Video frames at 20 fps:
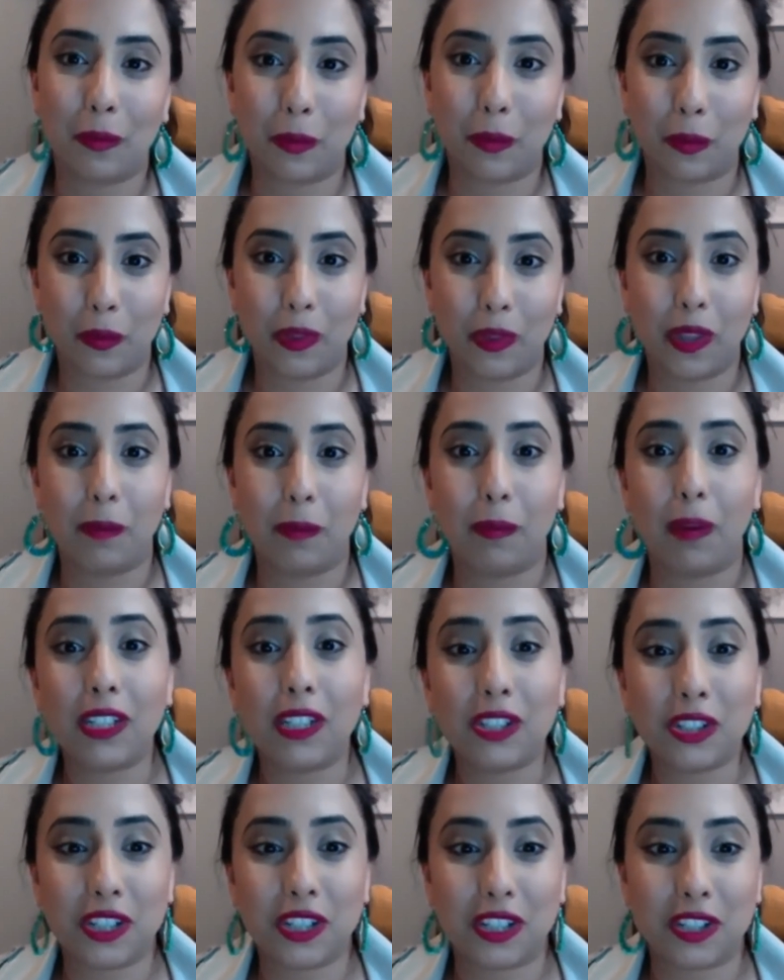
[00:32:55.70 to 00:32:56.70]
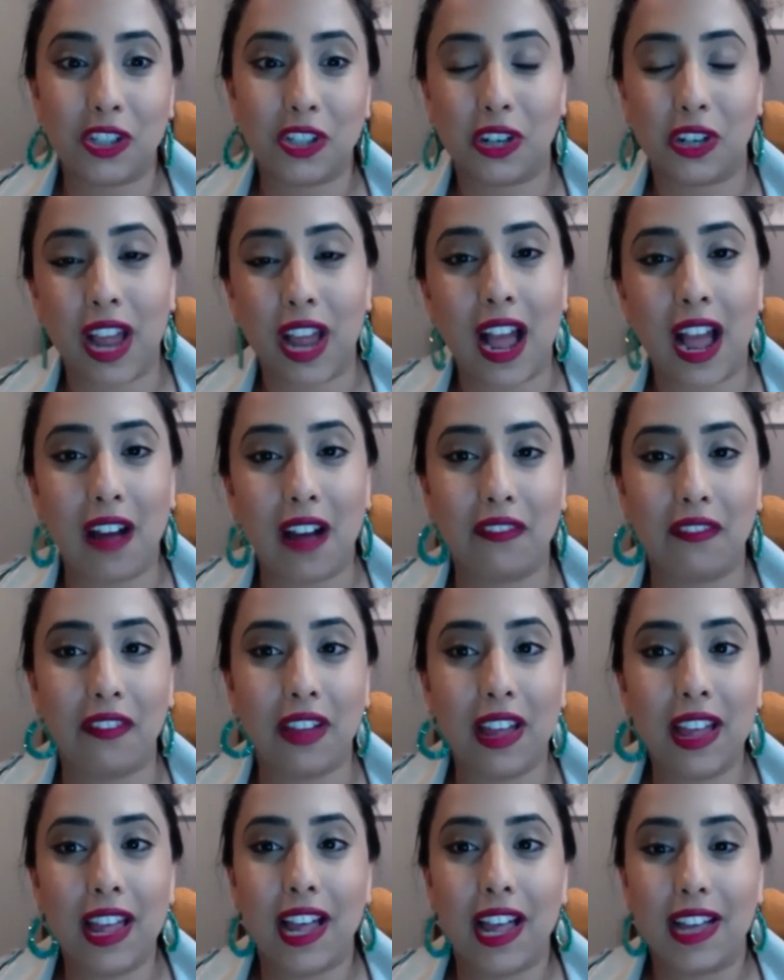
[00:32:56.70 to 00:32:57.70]
the masjid should have
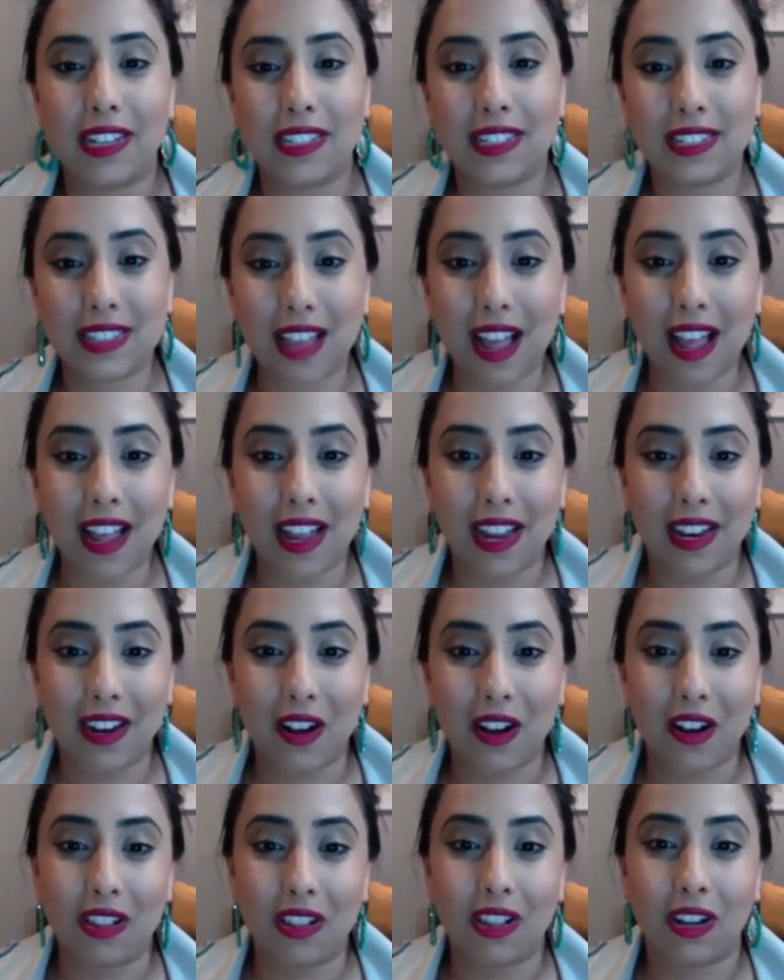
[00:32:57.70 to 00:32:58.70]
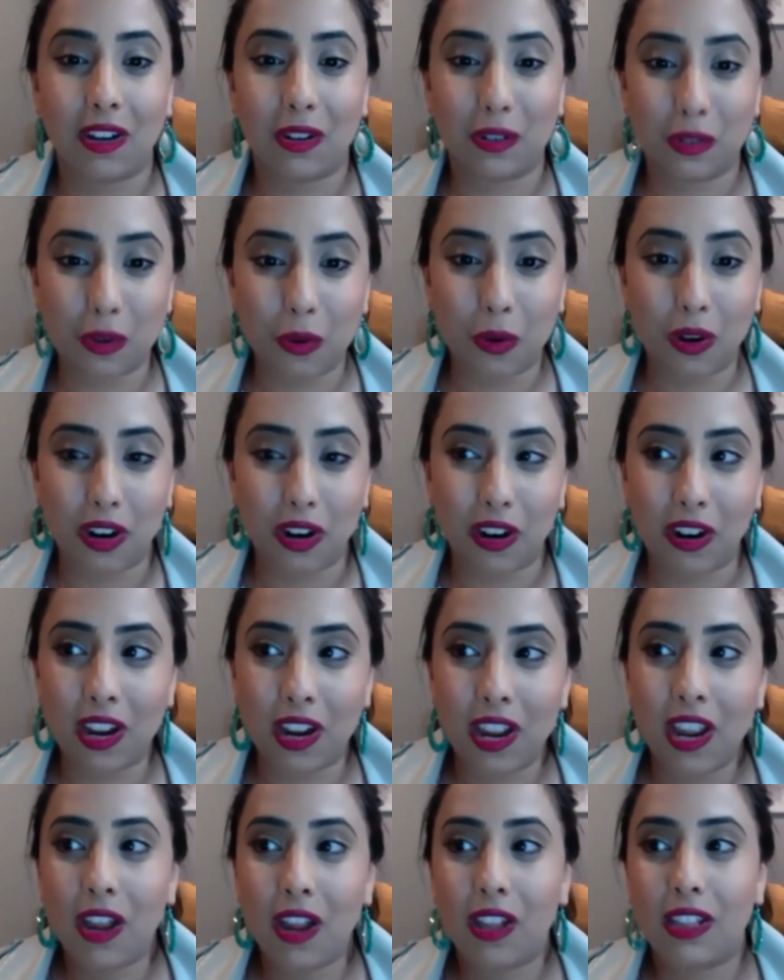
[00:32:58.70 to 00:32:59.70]
a sign on their door
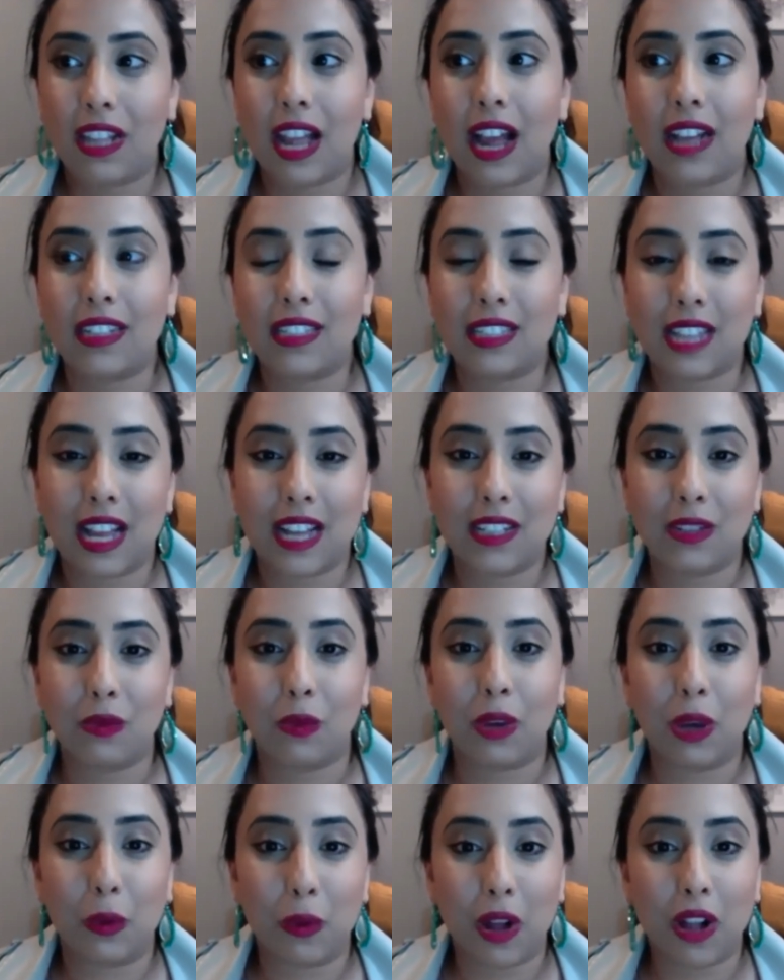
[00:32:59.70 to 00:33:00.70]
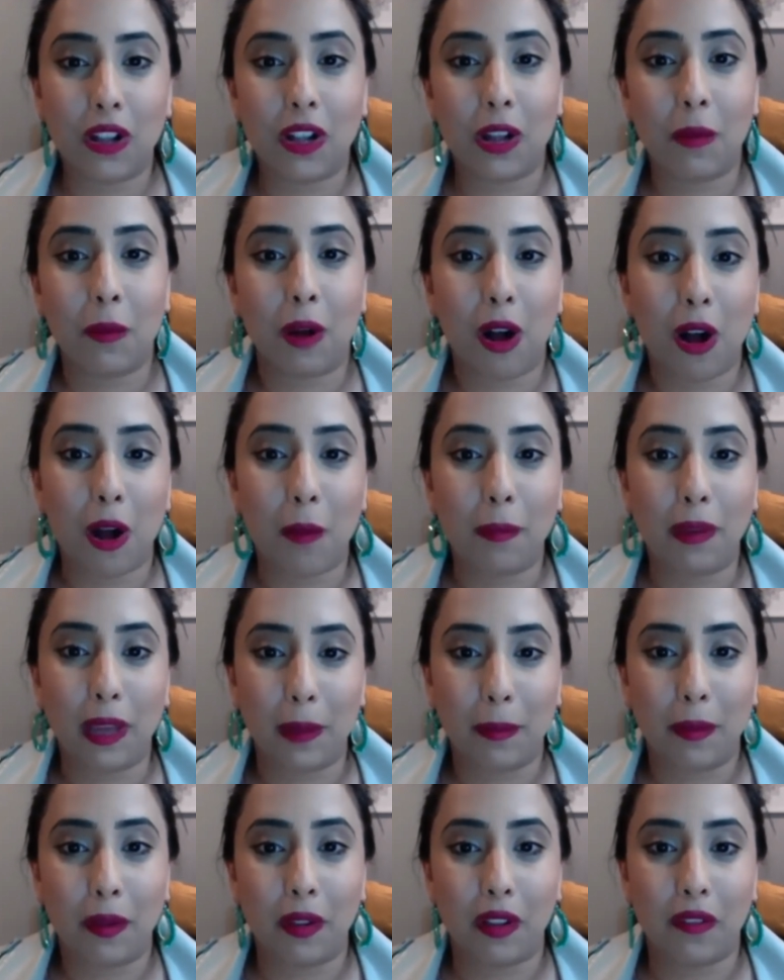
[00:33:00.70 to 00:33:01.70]
that says we welcome all
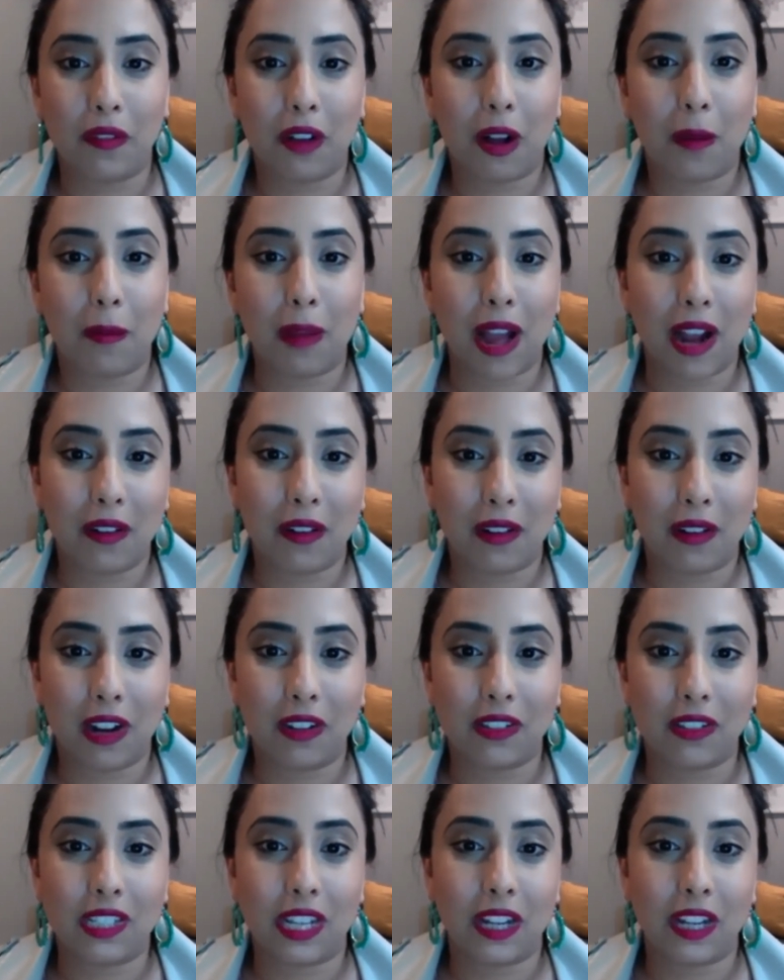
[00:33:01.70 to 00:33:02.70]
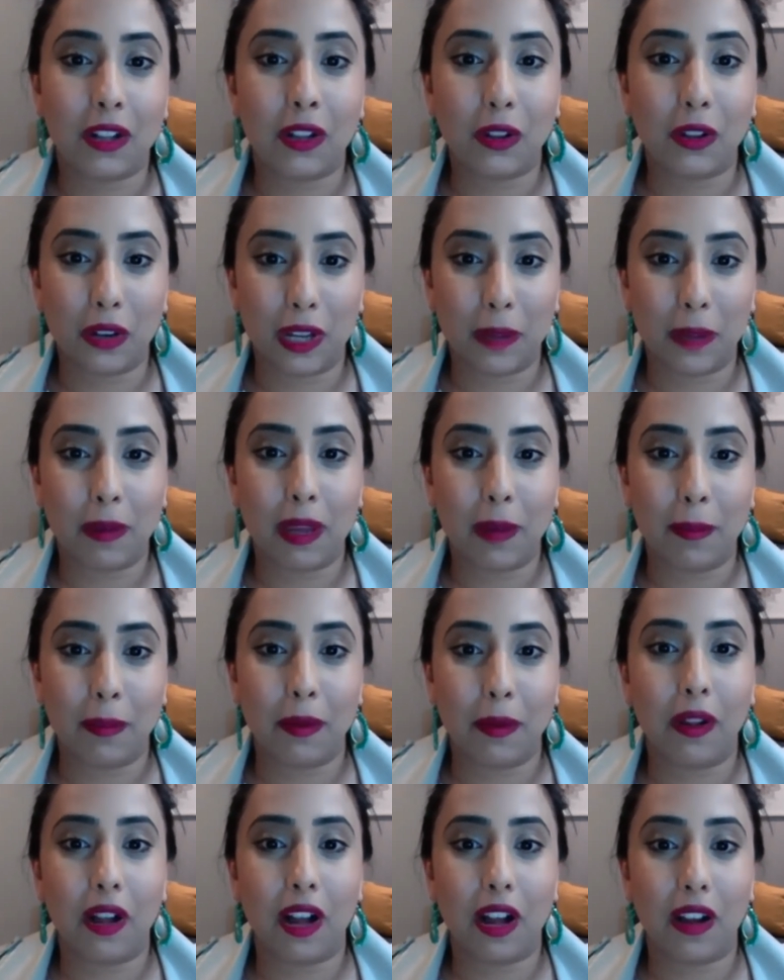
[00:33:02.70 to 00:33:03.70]
people of all backgrounds, including
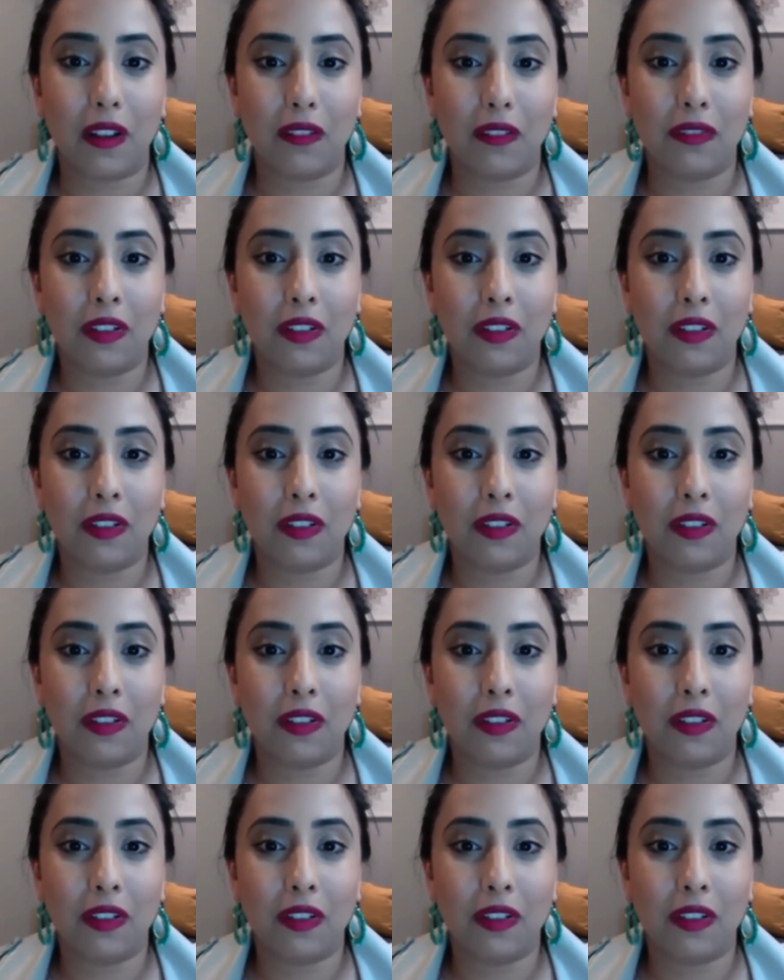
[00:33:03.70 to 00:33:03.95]
people of